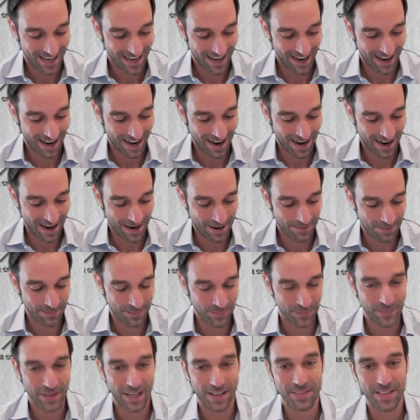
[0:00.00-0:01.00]

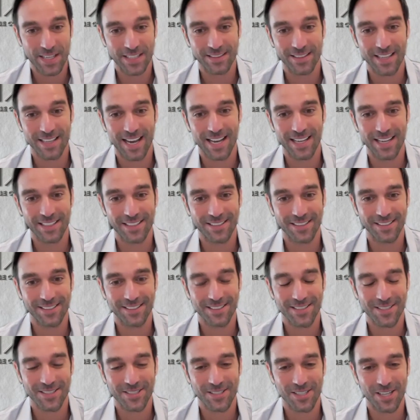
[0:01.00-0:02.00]
I think that
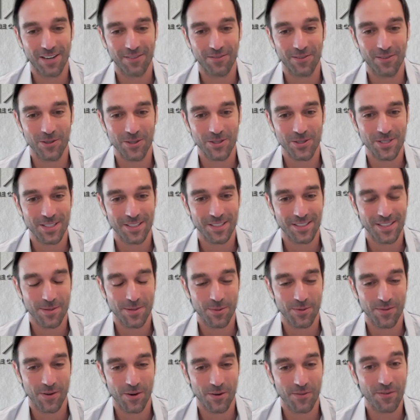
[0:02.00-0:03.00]
covers some
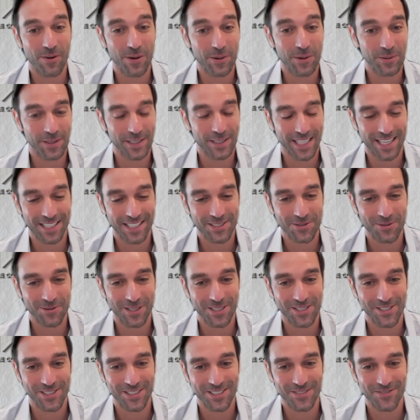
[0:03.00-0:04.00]
of our frequently asked
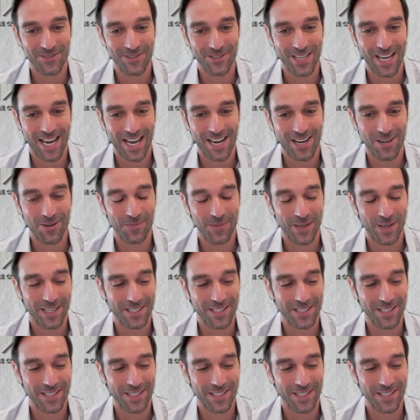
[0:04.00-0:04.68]
questions for now, but I